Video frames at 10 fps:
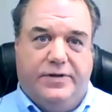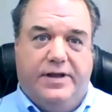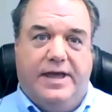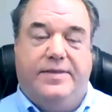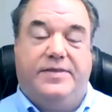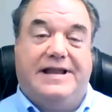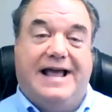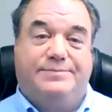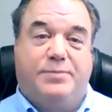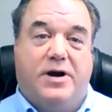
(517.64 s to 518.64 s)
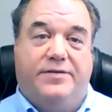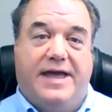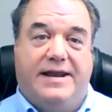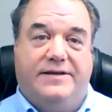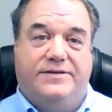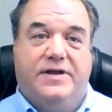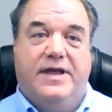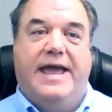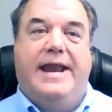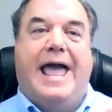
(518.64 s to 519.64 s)
And then the last part of that is,
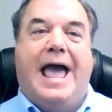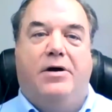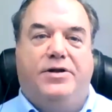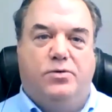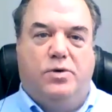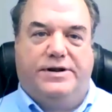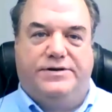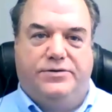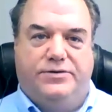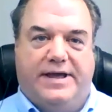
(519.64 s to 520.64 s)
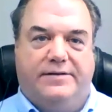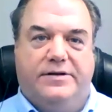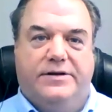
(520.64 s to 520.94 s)
and how do you want to do that?